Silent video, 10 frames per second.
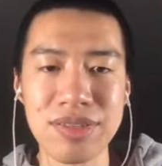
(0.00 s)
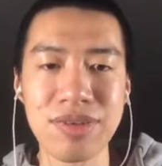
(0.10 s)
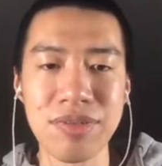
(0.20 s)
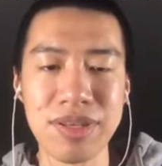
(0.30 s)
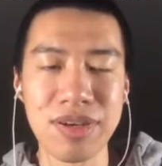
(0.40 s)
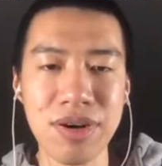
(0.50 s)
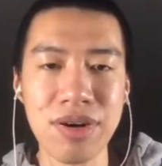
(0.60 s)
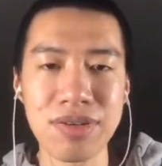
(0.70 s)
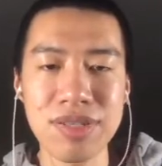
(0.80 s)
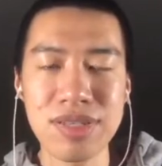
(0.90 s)
during the
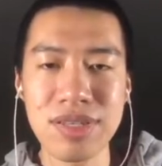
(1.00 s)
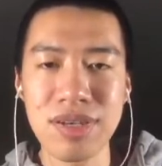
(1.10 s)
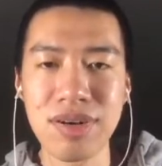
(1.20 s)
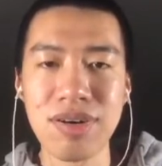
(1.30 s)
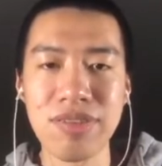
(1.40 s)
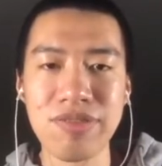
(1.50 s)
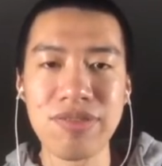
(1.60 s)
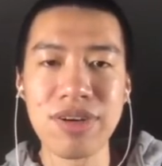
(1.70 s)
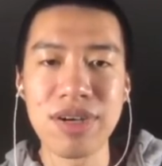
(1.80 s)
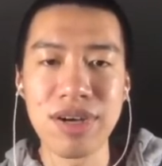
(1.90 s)
course of
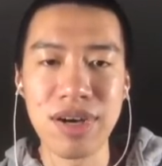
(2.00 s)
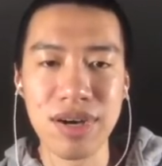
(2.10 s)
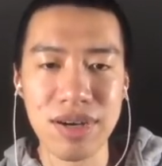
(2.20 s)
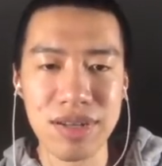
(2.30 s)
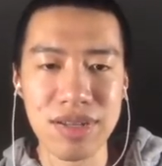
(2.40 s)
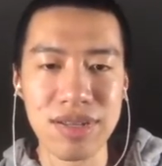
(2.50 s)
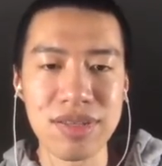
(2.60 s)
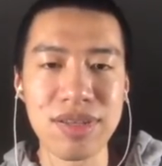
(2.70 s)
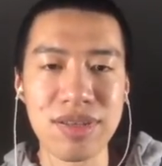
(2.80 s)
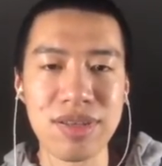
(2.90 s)

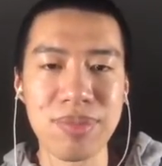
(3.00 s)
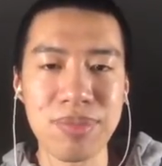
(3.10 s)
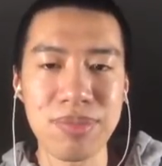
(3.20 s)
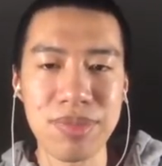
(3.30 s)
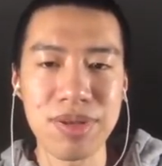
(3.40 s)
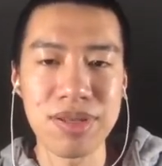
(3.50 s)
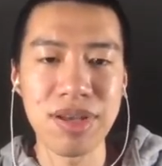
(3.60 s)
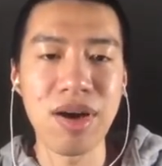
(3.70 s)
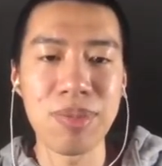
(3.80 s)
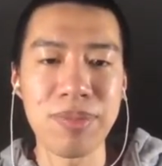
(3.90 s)
the
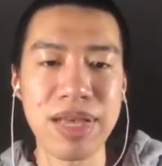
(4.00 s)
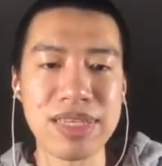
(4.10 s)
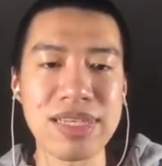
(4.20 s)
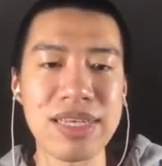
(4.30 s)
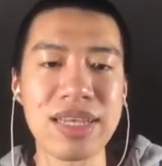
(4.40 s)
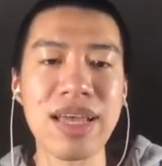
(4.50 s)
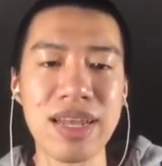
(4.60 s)
optimization,